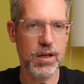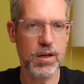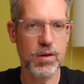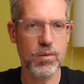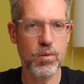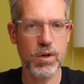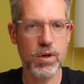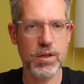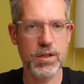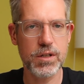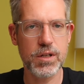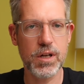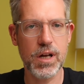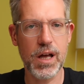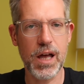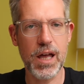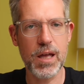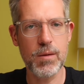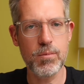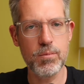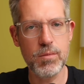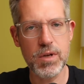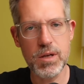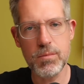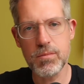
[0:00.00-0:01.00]
what
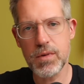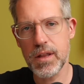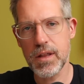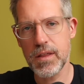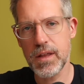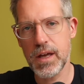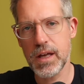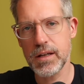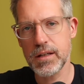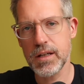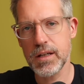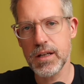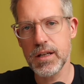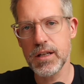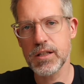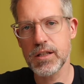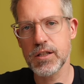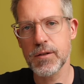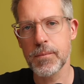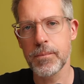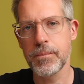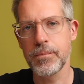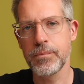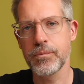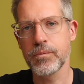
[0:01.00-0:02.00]
I mean by that
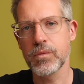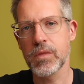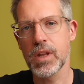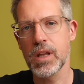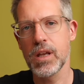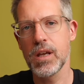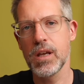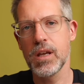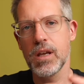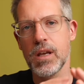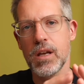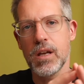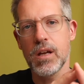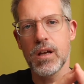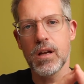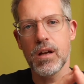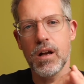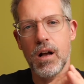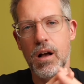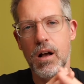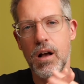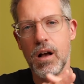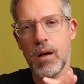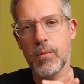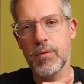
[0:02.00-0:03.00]
is
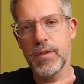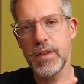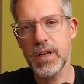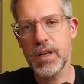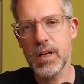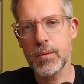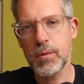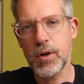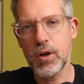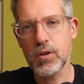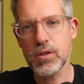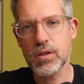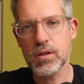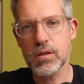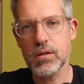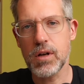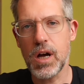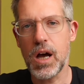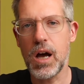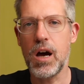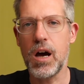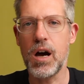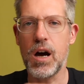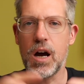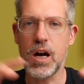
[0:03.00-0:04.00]
um, think about
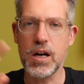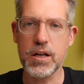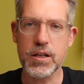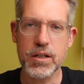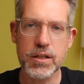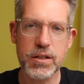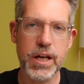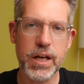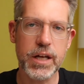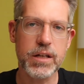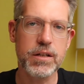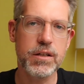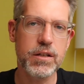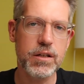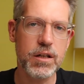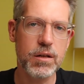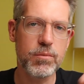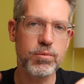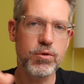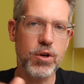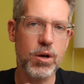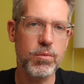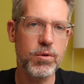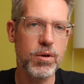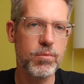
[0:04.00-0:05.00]
a hard technical
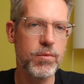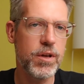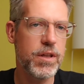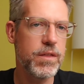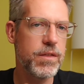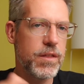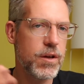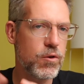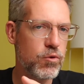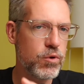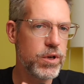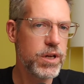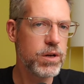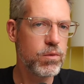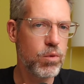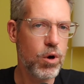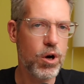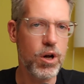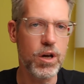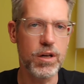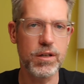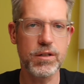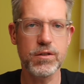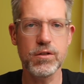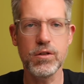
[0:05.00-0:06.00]
problem in the real
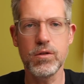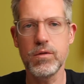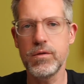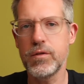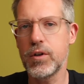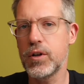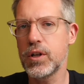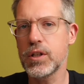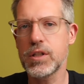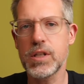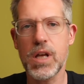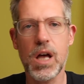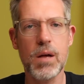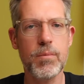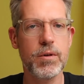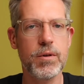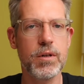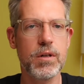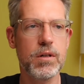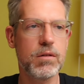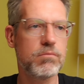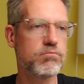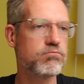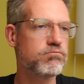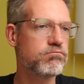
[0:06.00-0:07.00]
world. So for
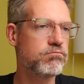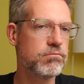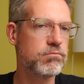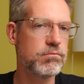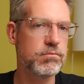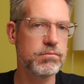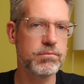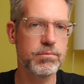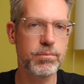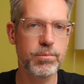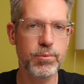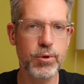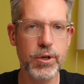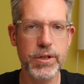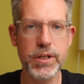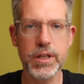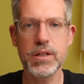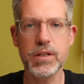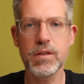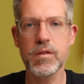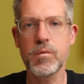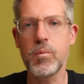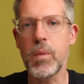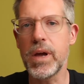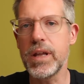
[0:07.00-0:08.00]
example, mm,
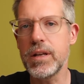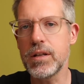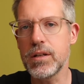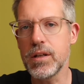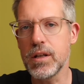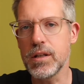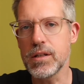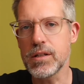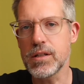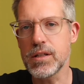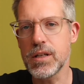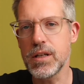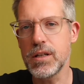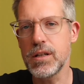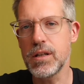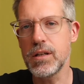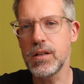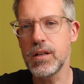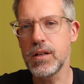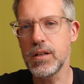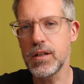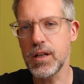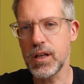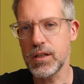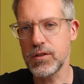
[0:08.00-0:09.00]
predictive maintenance in an
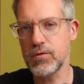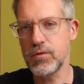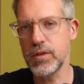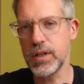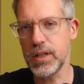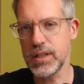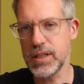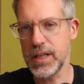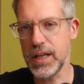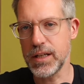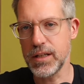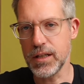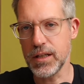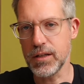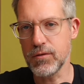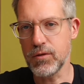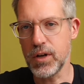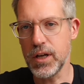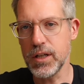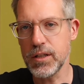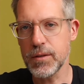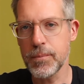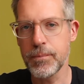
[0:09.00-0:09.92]
industrial setting, right?